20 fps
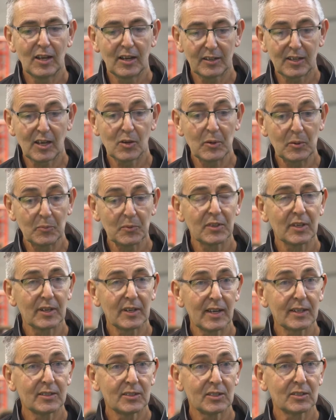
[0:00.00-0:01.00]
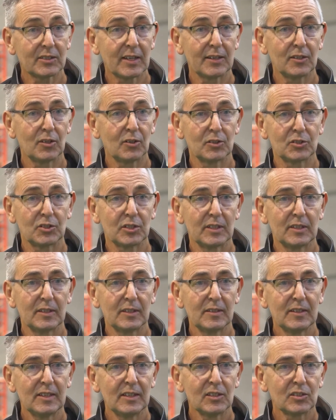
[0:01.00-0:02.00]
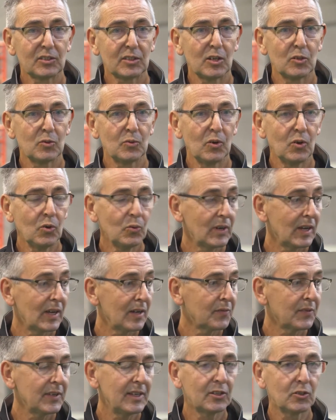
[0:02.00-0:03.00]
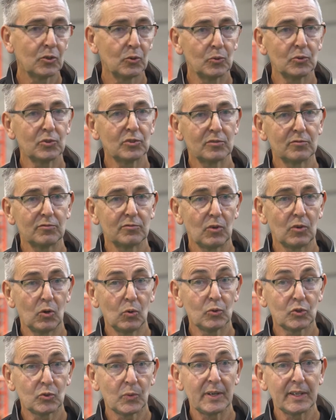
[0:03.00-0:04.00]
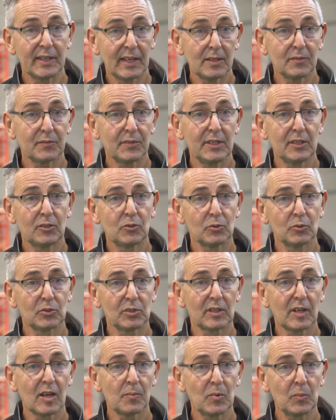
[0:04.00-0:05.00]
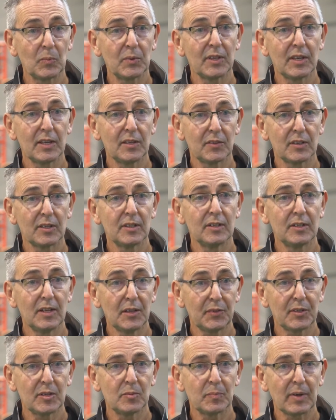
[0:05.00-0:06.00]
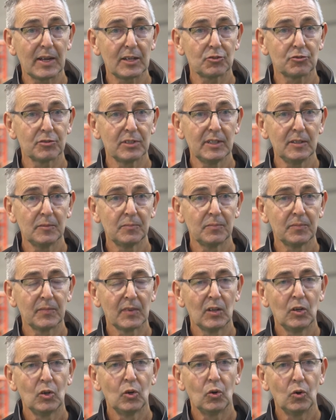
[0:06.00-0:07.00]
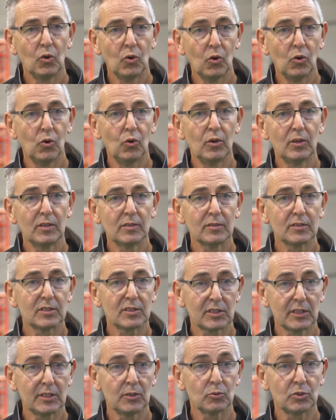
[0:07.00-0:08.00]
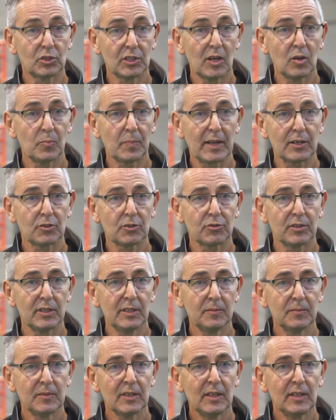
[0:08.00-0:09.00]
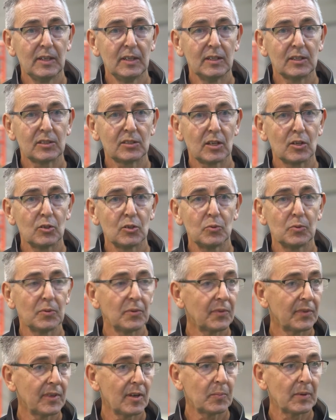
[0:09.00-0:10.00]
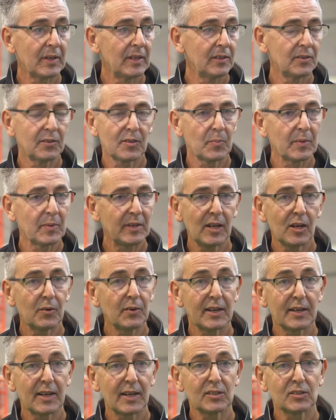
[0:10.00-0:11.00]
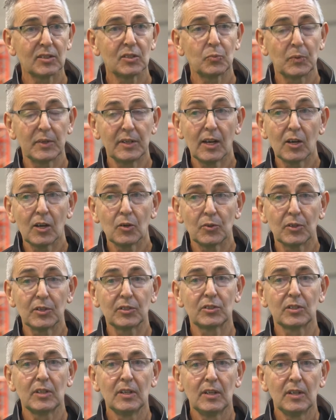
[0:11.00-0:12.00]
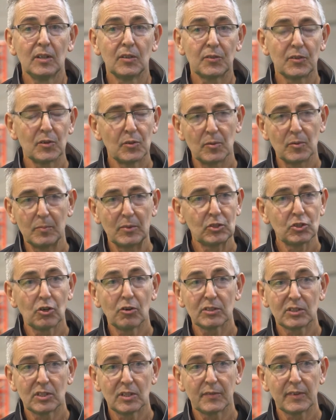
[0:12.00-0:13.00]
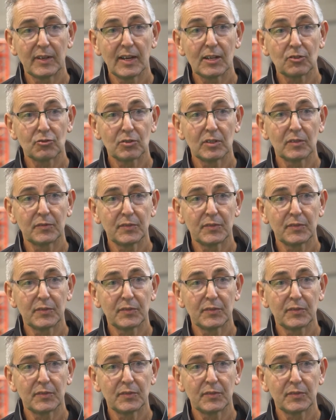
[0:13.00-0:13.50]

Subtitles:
going with the latest technology. So all our vehicles, all 28 vehicles are coming with either lithium battery or sealed gel battery. So there'll be no lead acid. We know that the majority of electric